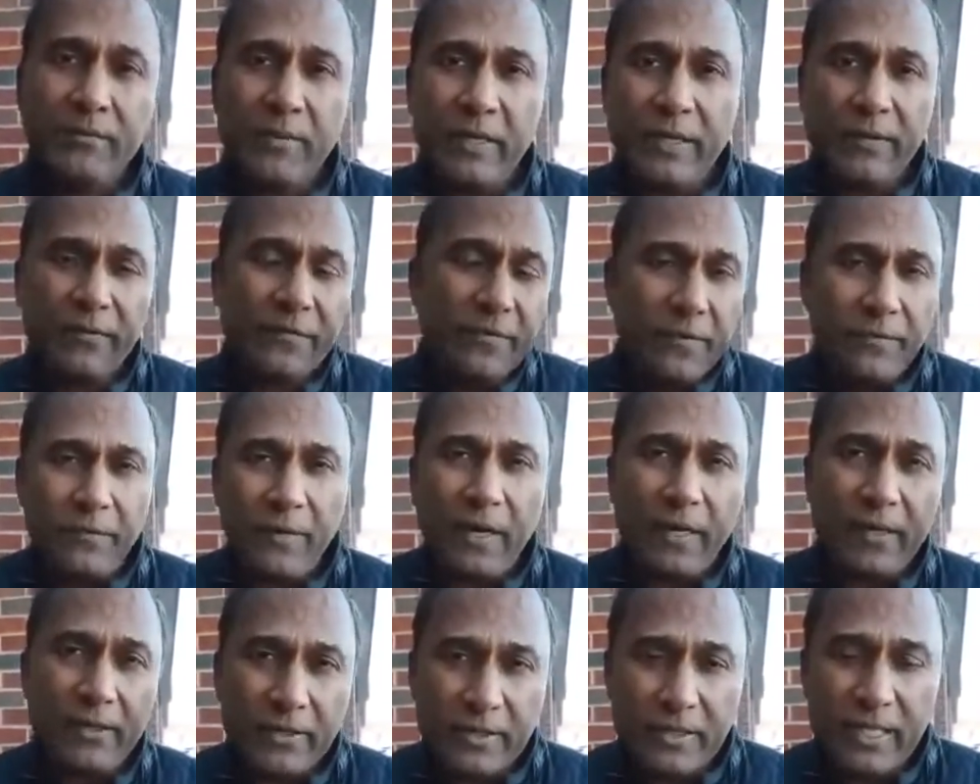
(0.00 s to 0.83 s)
if the
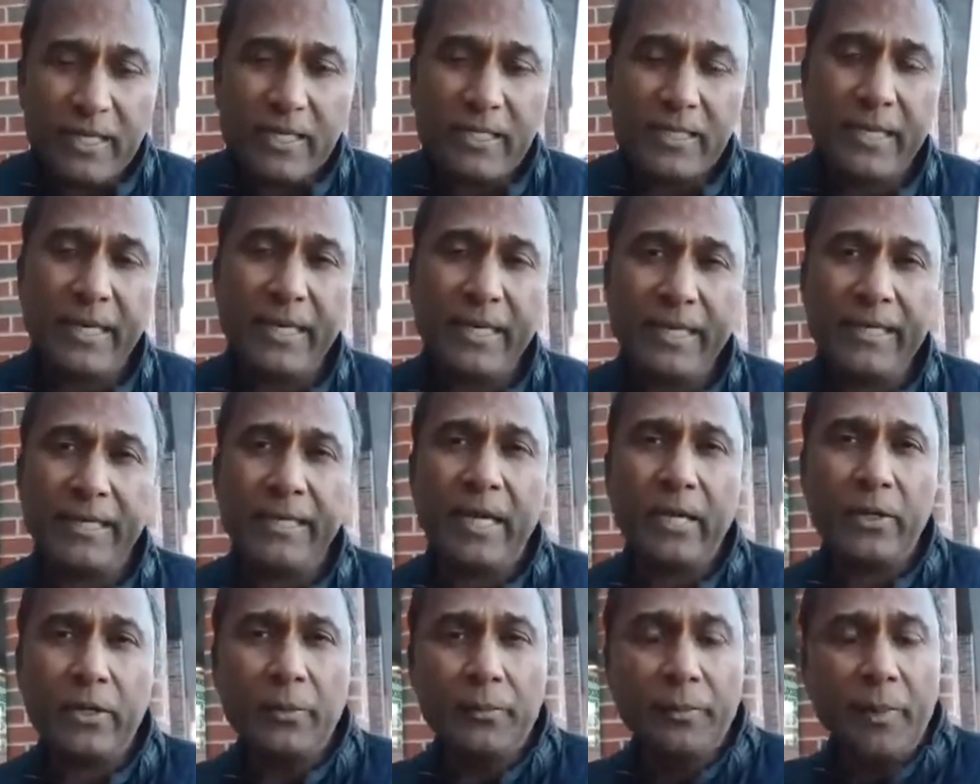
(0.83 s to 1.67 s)
virus does get in,
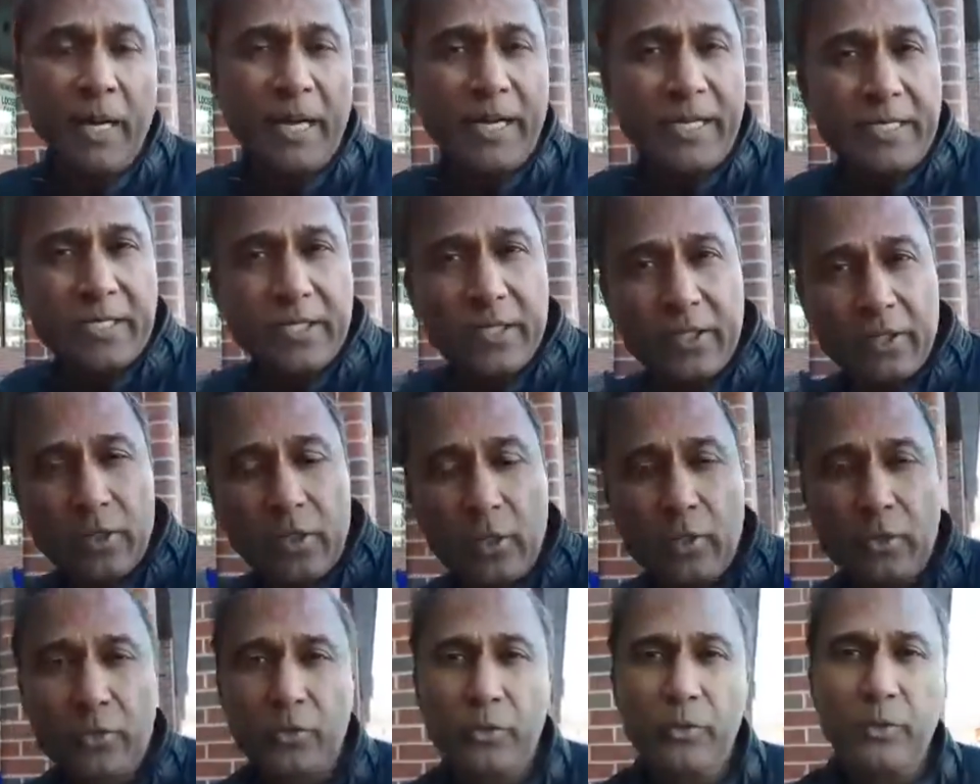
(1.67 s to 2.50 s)
now your body's going to
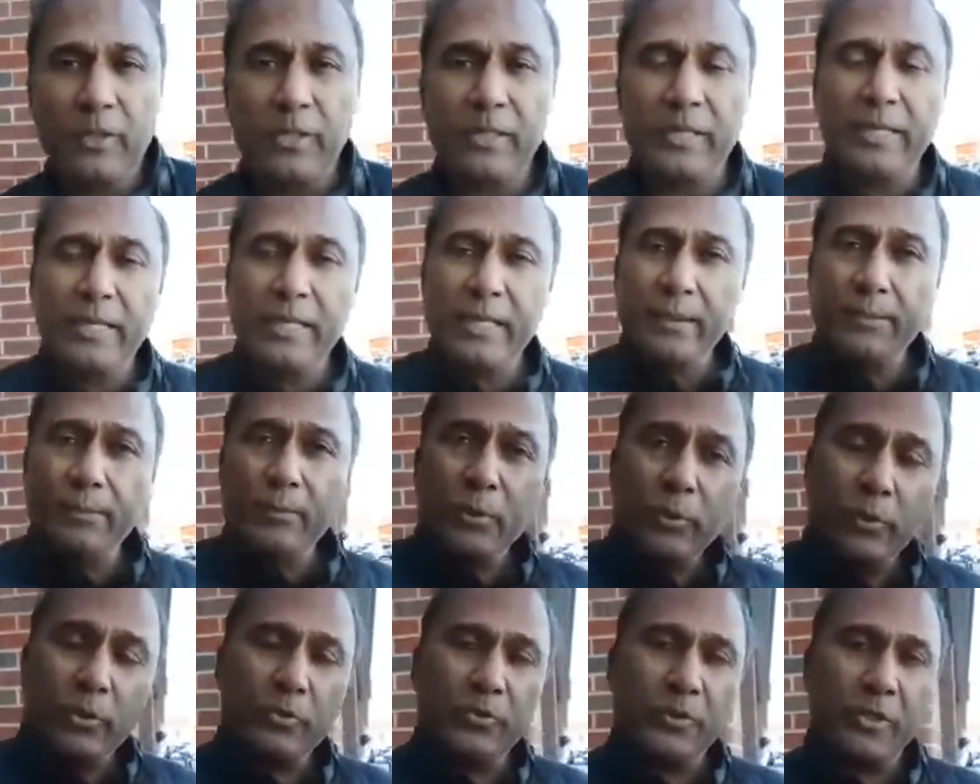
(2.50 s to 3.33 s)
go through the
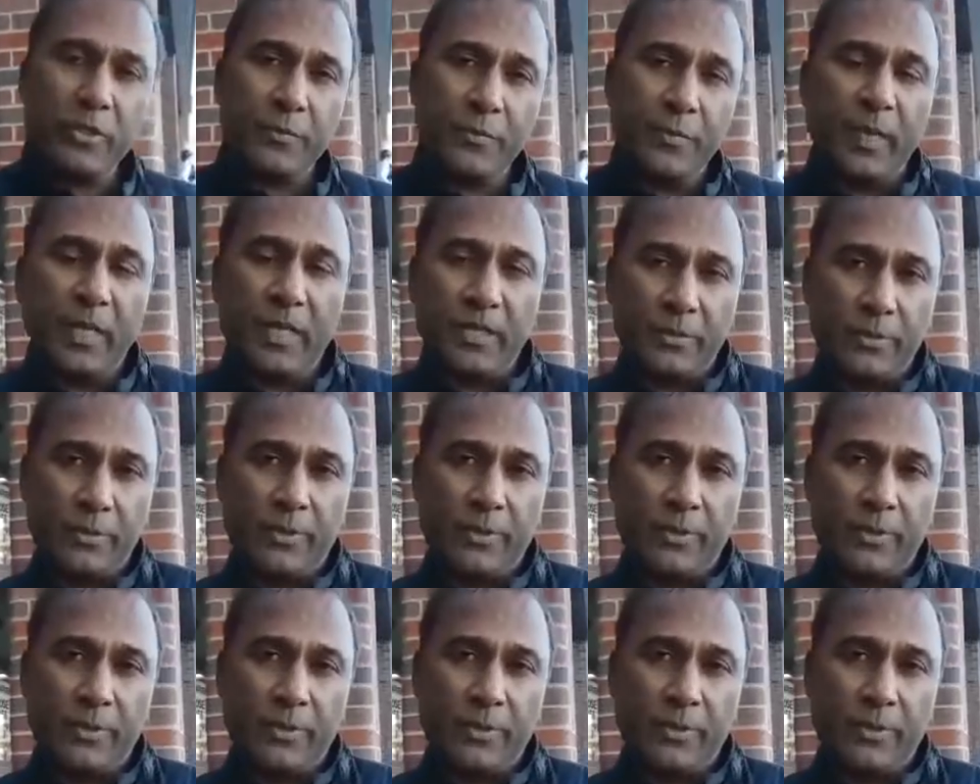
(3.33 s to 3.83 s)
immune response,